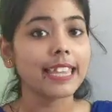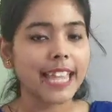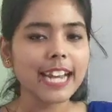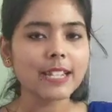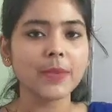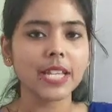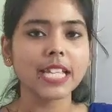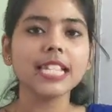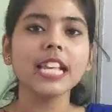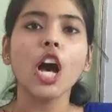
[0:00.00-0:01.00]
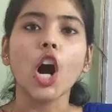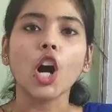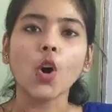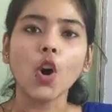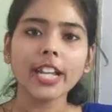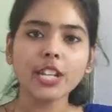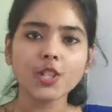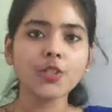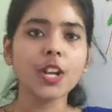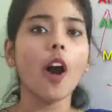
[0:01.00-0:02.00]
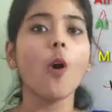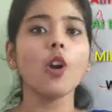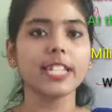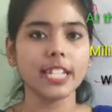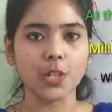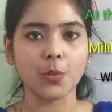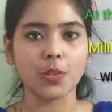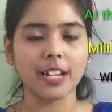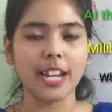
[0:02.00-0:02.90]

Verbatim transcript: That means according to the altitude,